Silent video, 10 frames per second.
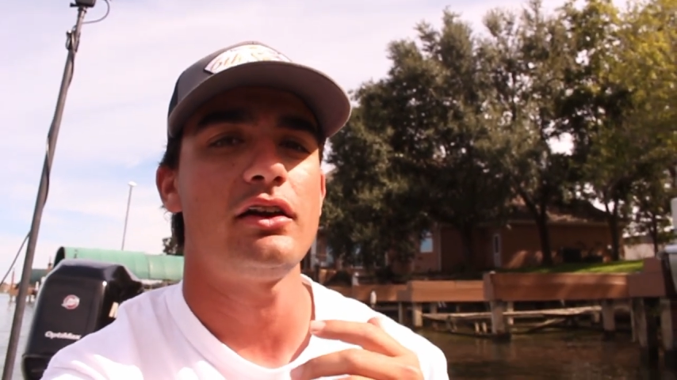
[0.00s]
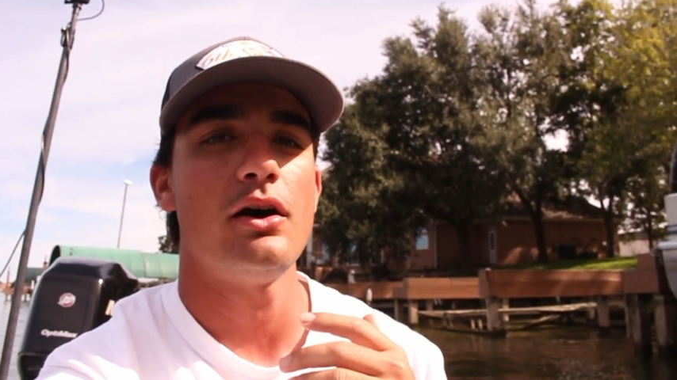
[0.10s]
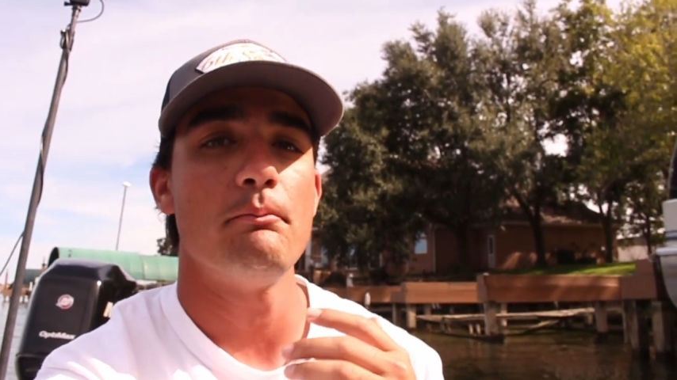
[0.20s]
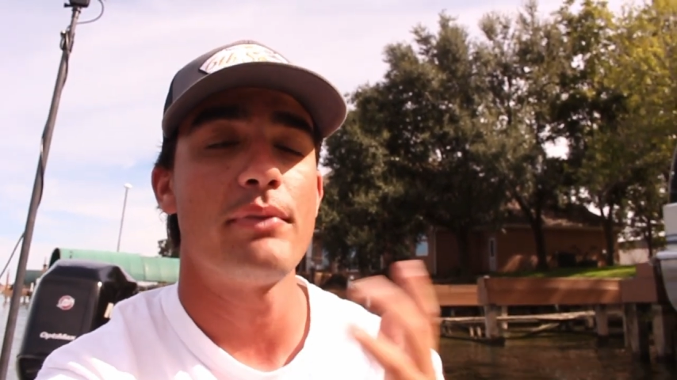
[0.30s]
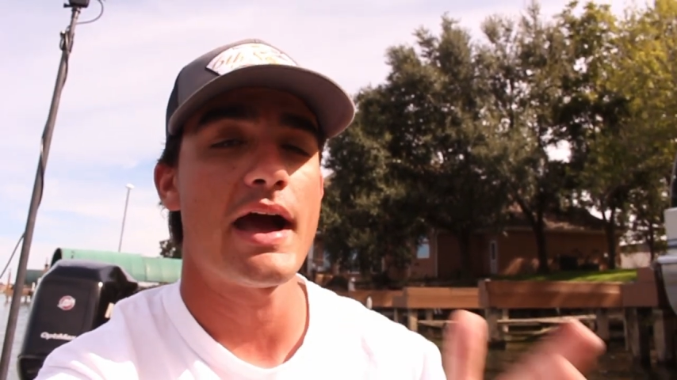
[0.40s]

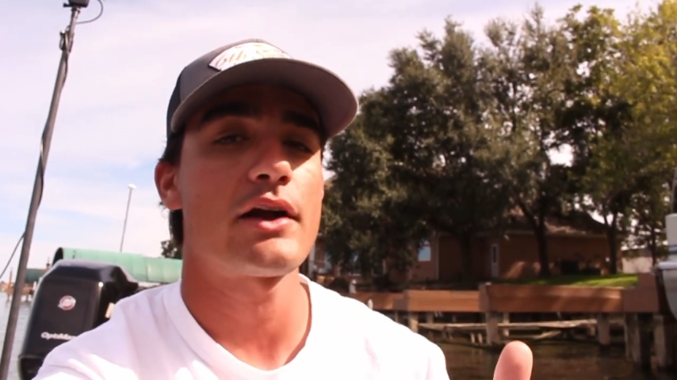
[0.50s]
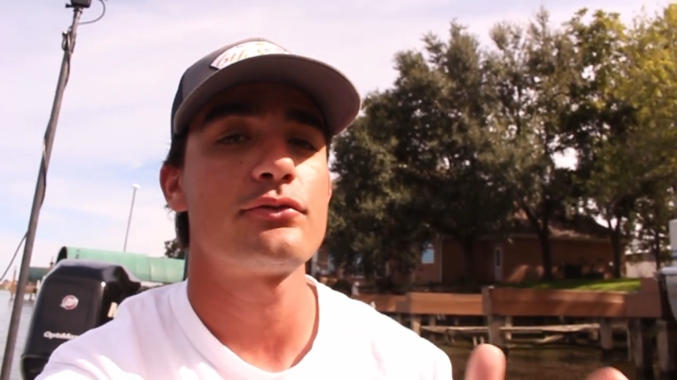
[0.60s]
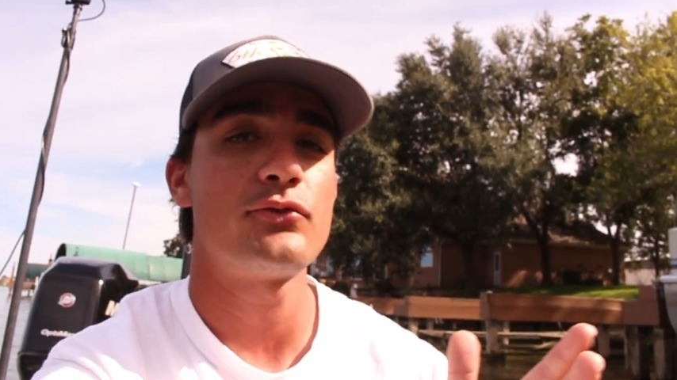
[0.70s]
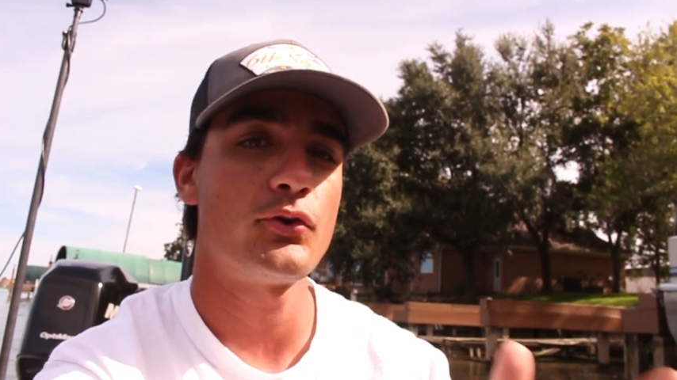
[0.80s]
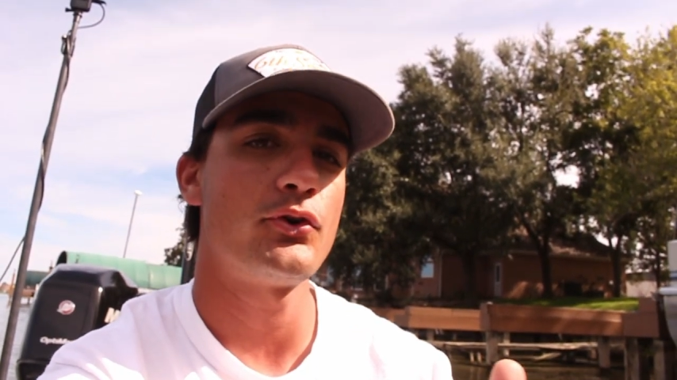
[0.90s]
come back
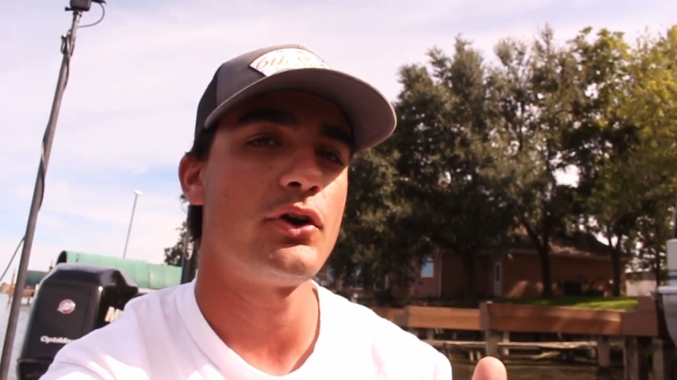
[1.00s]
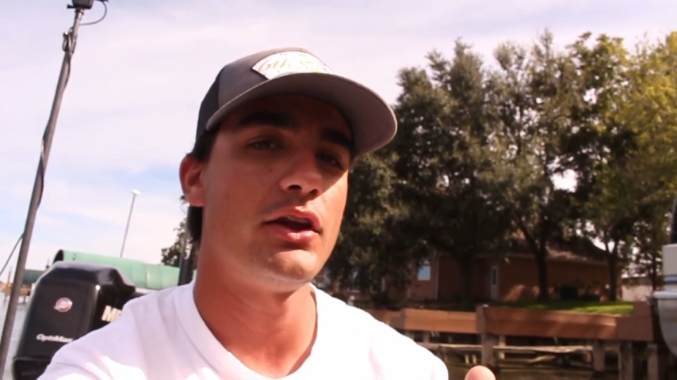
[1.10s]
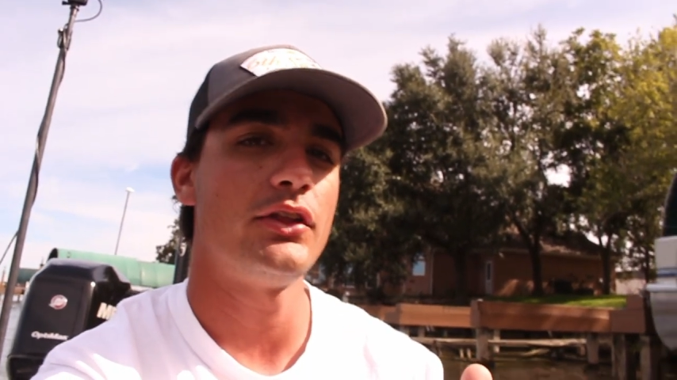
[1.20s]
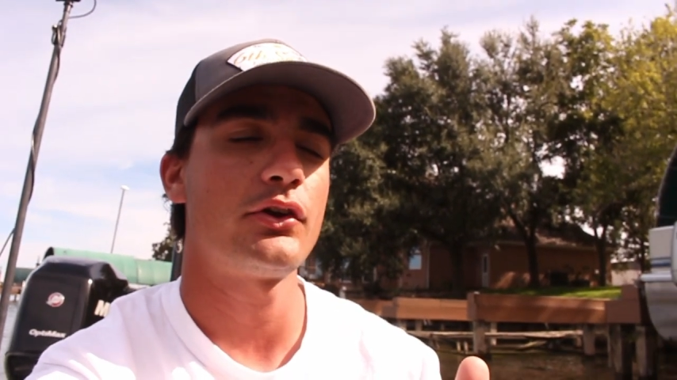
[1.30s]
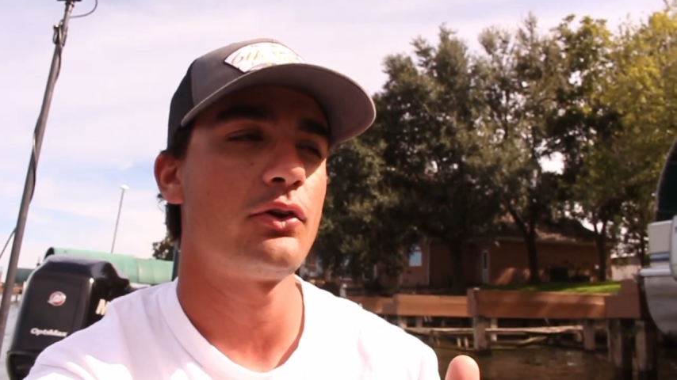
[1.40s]
further
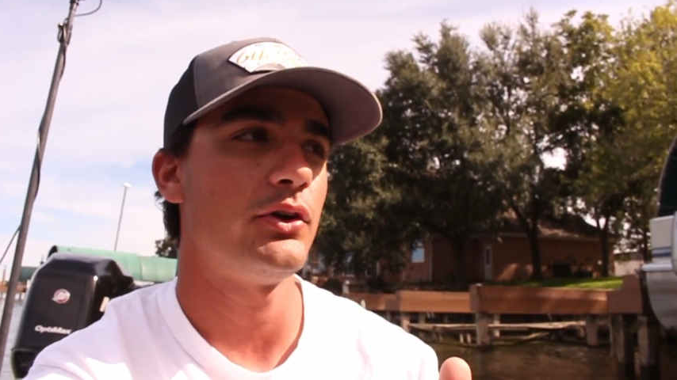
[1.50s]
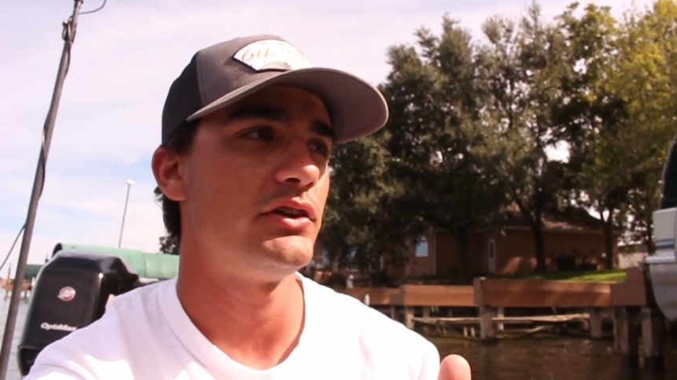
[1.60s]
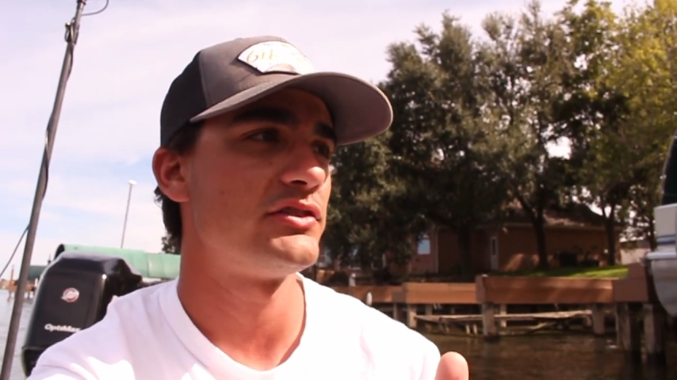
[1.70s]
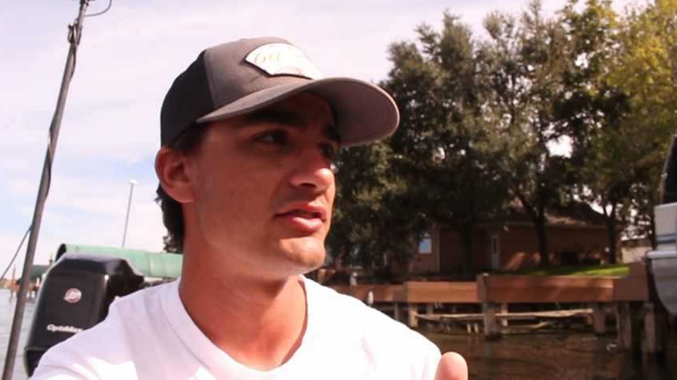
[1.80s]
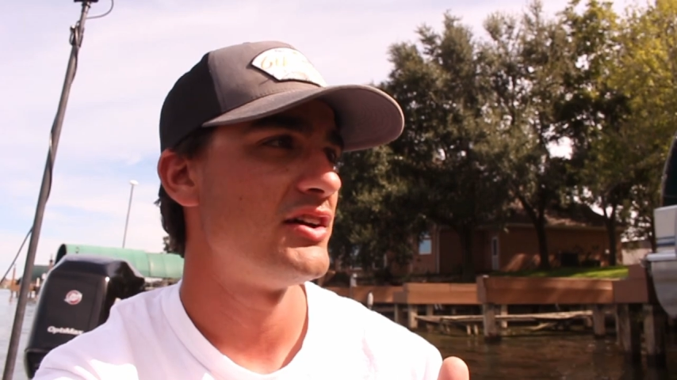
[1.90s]
into the
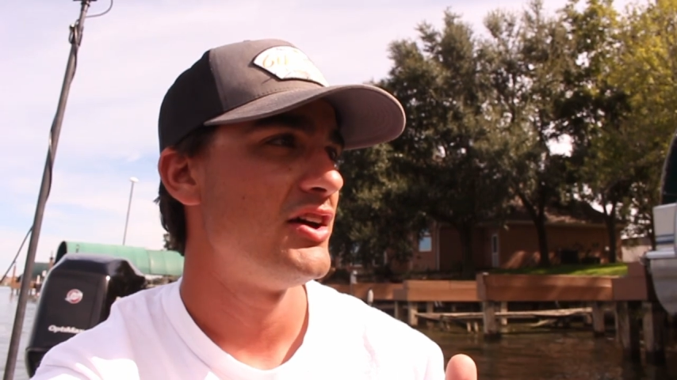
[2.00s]
creeks.